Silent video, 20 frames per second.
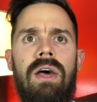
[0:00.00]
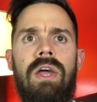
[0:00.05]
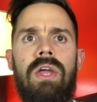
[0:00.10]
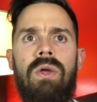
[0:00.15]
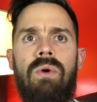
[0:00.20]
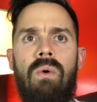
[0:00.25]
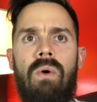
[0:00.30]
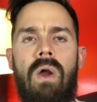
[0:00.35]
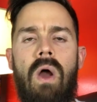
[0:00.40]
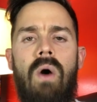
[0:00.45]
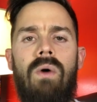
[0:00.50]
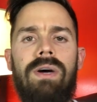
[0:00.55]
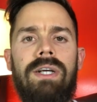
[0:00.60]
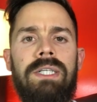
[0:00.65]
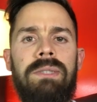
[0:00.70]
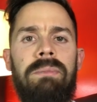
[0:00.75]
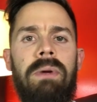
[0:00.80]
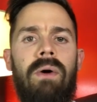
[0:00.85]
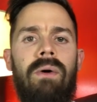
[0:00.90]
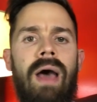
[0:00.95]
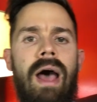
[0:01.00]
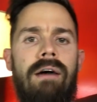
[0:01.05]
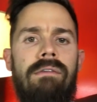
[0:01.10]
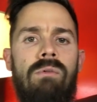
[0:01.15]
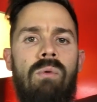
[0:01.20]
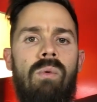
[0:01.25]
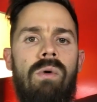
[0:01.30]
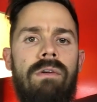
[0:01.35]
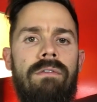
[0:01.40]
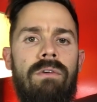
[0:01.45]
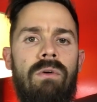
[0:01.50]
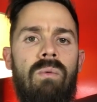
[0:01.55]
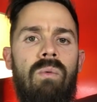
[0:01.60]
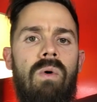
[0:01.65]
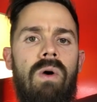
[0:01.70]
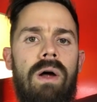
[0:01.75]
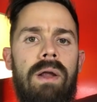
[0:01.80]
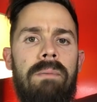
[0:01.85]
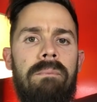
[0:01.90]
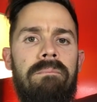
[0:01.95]
You won't always be able to have a one for
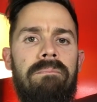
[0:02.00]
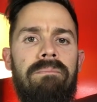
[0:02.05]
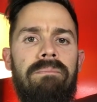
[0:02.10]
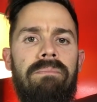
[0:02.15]
one,